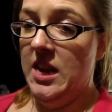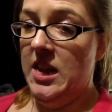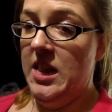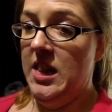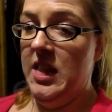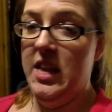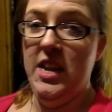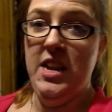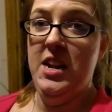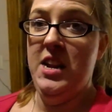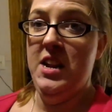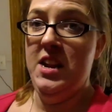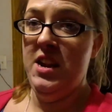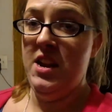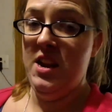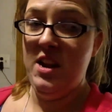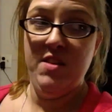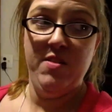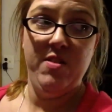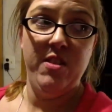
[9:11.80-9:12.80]
Then
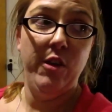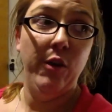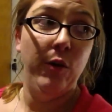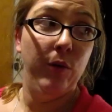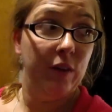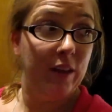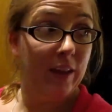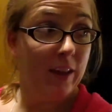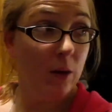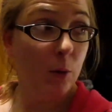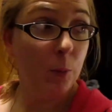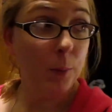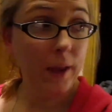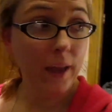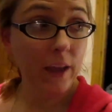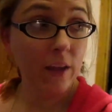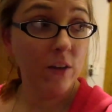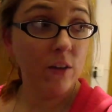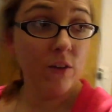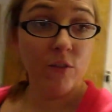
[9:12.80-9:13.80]
they'll kill
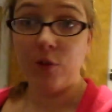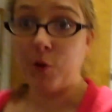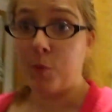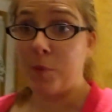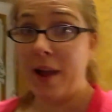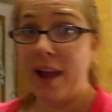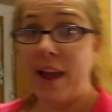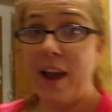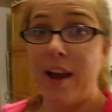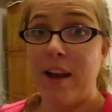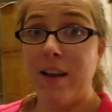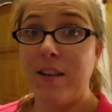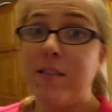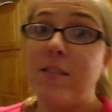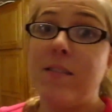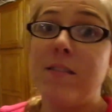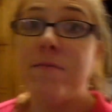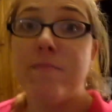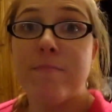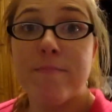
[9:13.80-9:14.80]
me for my
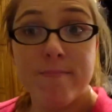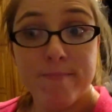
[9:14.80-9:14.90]
eyes.